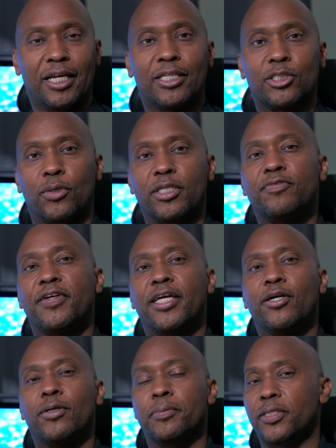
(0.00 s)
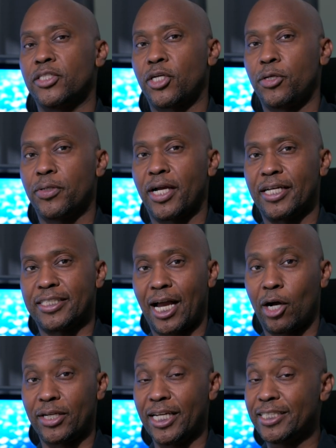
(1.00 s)
So in this video, I'm going to show you guys
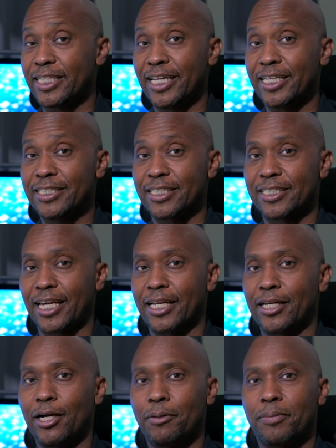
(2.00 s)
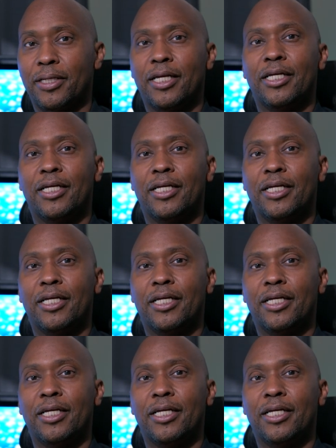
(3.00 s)
how easy it is to set it up.